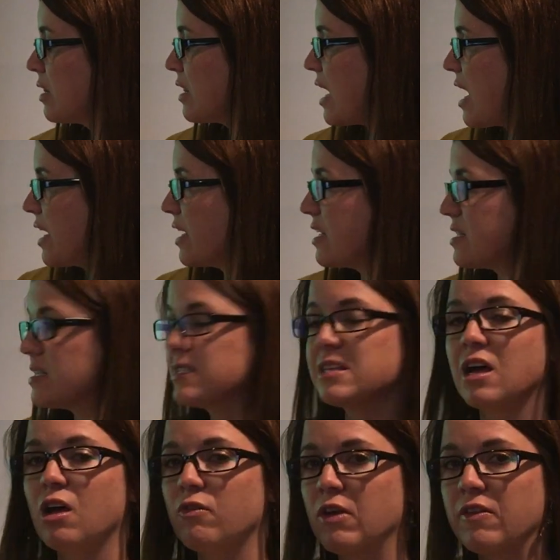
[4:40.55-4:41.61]
that in
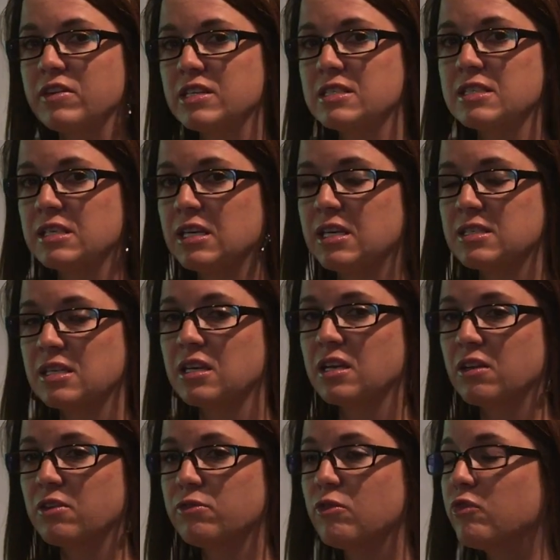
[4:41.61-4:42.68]
itself obviously isn't
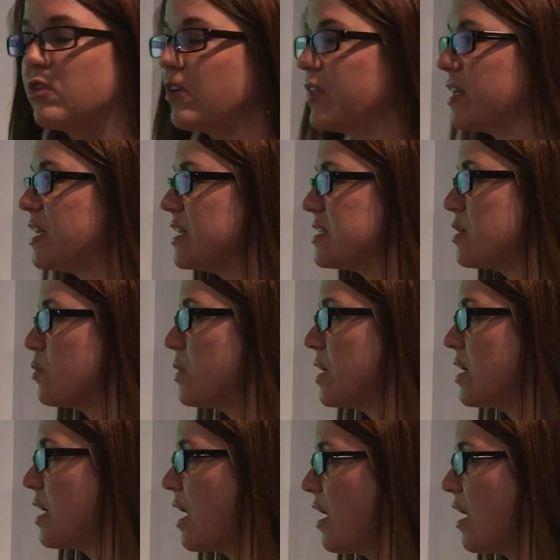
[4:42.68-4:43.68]
going to fulfill the needs that we